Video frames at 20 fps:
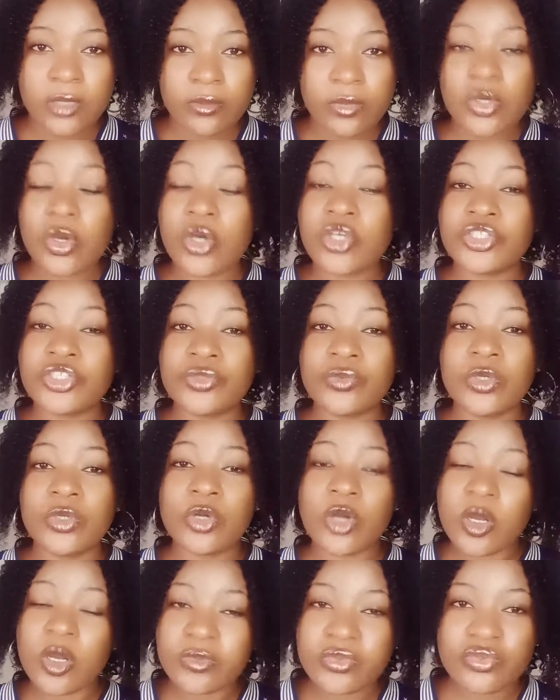Because she will
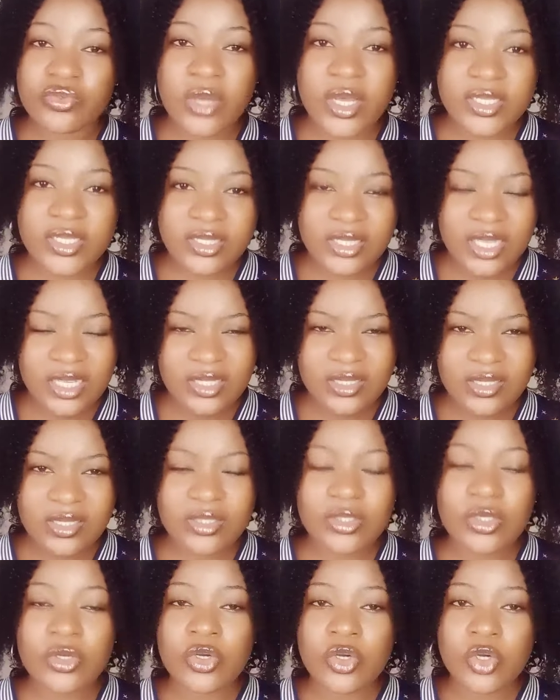come to her
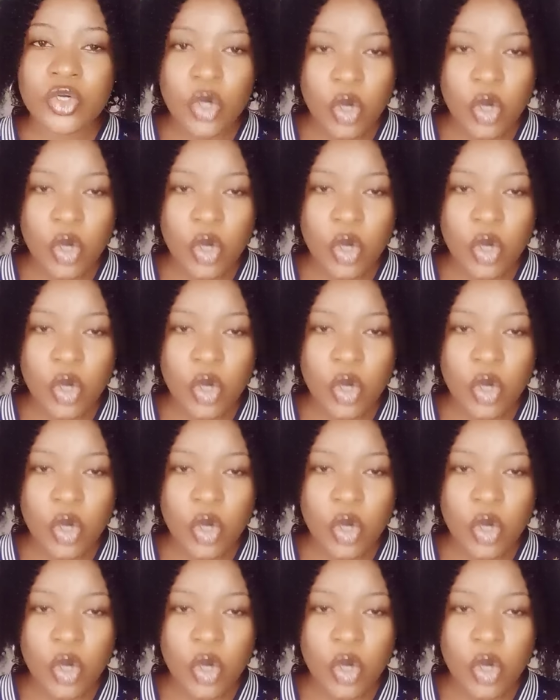senses,